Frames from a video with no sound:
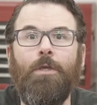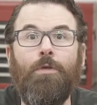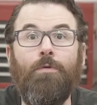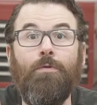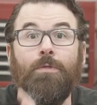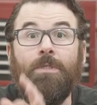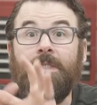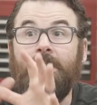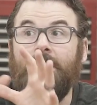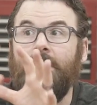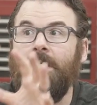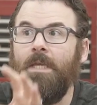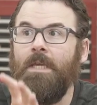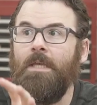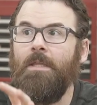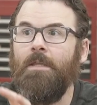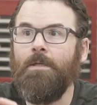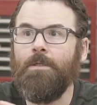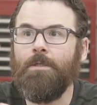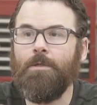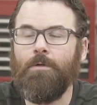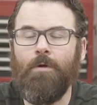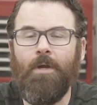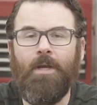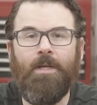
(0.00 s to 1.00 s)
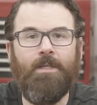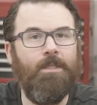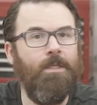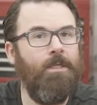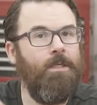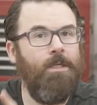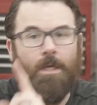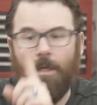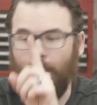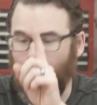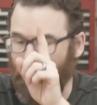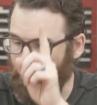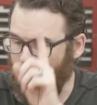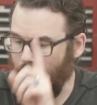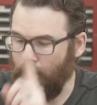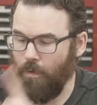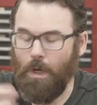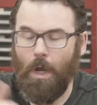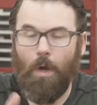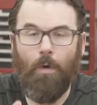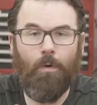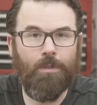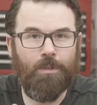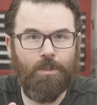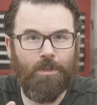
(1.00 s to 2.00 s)
You see this crazy deal, you
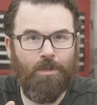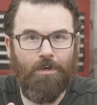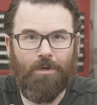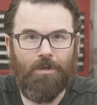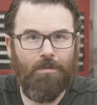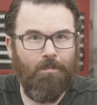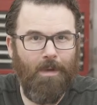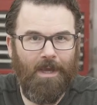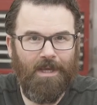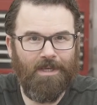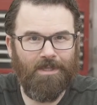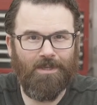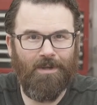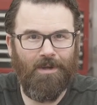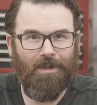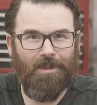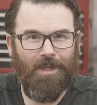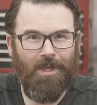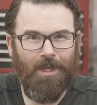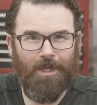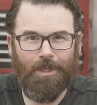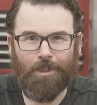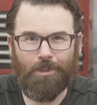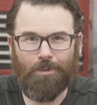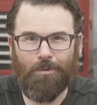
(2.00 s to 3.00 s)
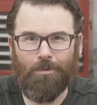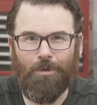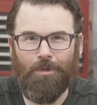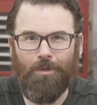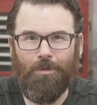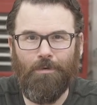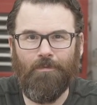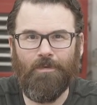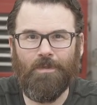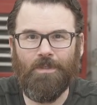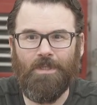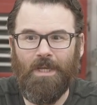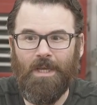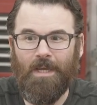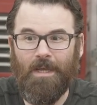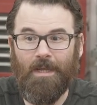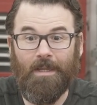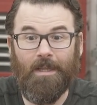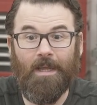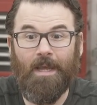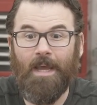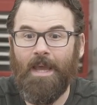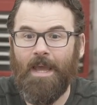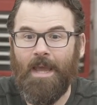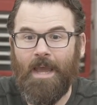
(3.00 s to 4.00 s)
know it's good based on the history you've seen,